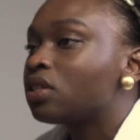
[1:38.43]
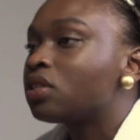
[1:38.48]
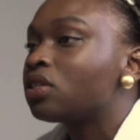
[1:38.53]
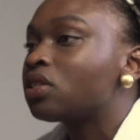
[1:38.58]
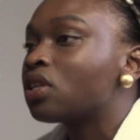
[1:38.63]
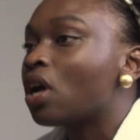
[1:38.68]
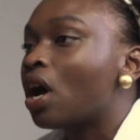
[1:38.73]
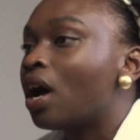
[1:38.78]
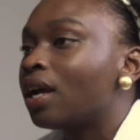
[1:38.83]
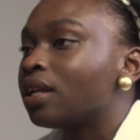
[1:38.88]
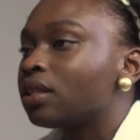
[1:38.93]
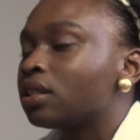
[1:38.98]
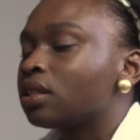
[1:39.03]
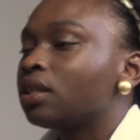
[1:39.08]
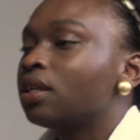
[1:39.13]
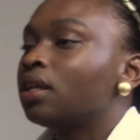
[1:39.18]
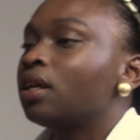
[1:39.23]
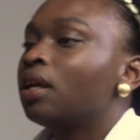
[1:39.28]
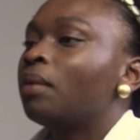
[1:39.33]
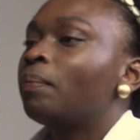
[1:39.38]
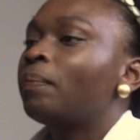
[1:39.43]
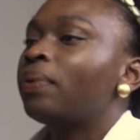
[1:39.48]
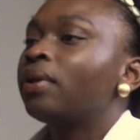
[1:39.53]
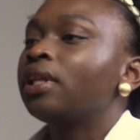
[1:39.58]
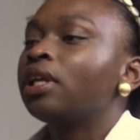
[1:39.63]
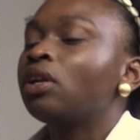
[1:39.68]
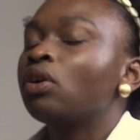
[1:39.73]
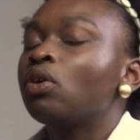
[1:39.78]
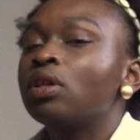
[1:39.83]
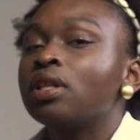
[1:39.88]
sought
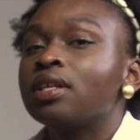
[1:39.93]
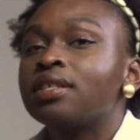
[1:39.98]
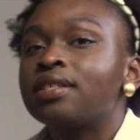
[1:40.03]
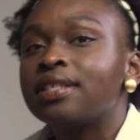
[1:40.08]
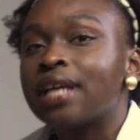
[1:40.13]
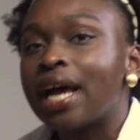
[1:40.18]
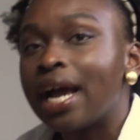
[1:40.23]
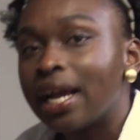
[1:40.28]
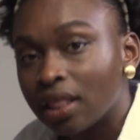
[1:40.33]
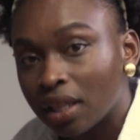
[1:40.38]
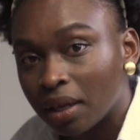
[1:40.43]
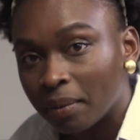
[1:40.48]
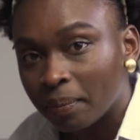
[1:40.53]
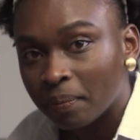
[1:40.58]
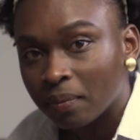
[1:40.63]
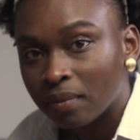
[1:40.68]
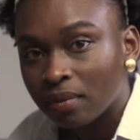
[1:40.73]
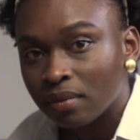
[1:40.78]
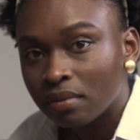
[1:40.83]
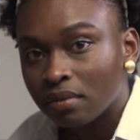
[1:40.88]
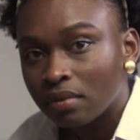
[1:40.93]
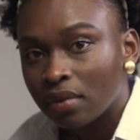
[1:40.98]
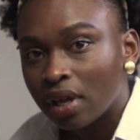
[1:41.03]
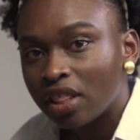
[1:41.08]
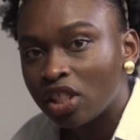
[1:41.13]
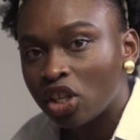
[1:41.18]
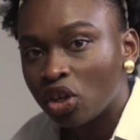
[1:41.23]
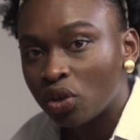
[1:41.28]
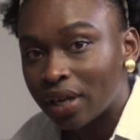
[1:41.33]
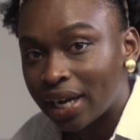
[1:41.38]
political asylum
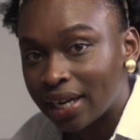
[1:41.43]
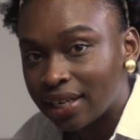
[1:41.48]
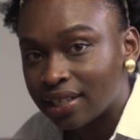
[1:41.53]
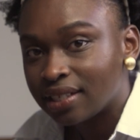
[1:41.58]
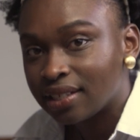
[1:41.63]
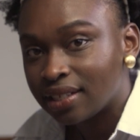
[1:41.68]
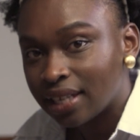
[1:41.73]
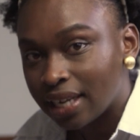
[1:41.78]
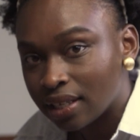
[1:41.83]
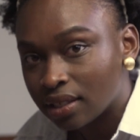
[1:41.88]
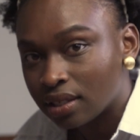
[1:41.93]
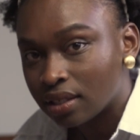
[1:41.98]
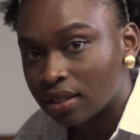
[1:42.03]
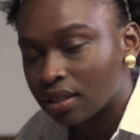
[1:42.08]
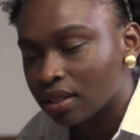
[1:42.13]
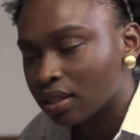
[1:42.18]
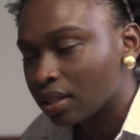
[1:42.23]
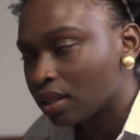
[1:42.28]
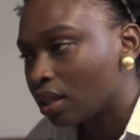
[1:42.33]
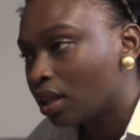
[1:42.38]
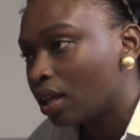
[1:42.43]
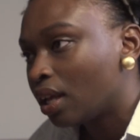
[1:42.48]
in the United States.